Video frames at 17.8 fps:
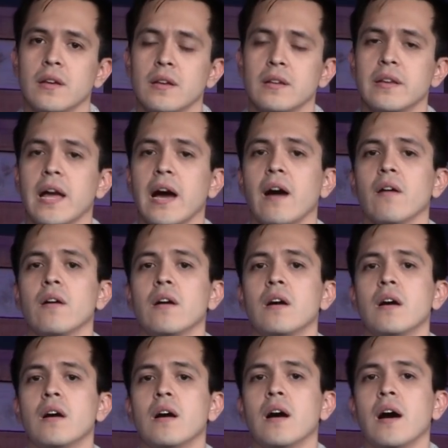Now,
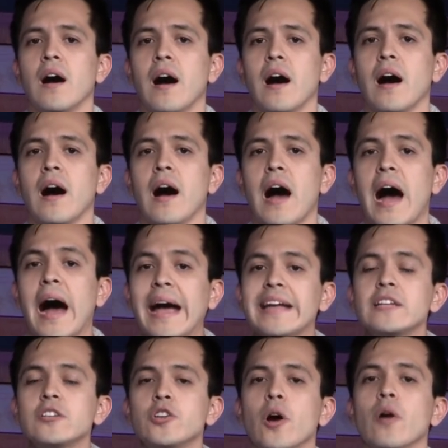
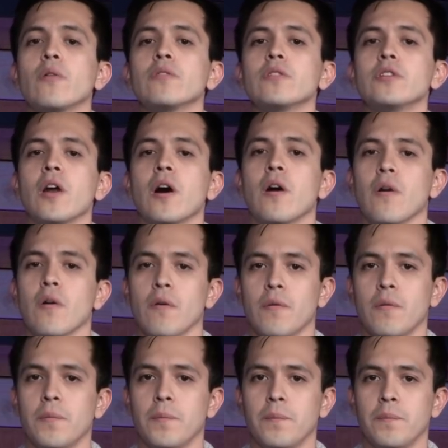I don't know
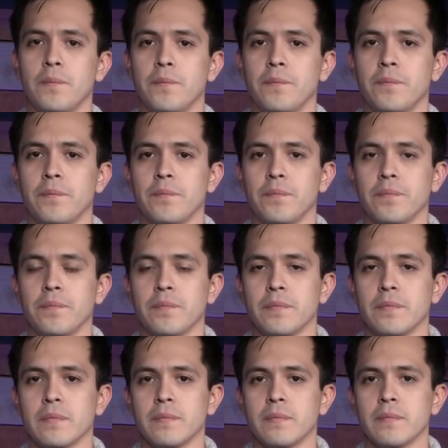
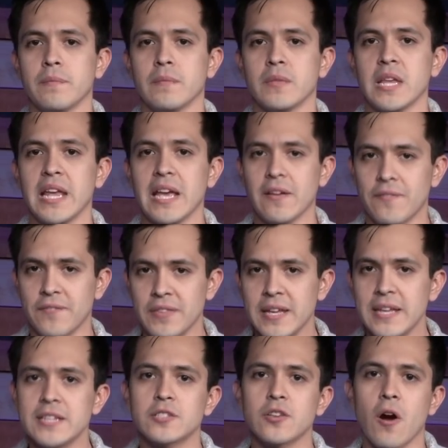if
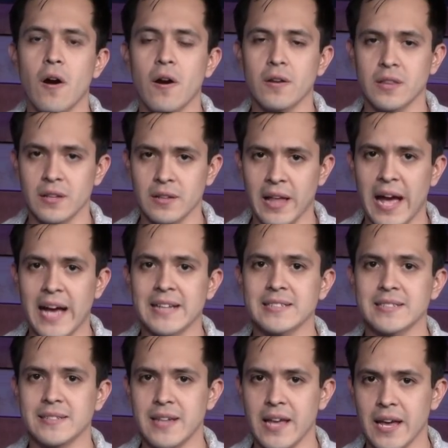these are the
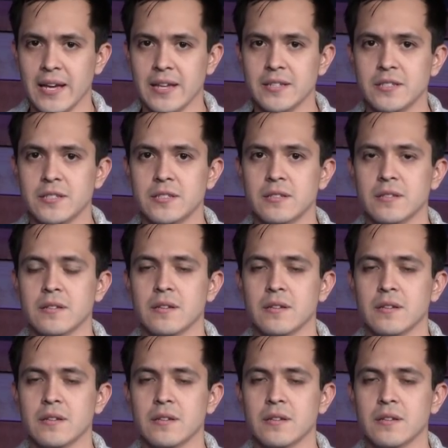last days,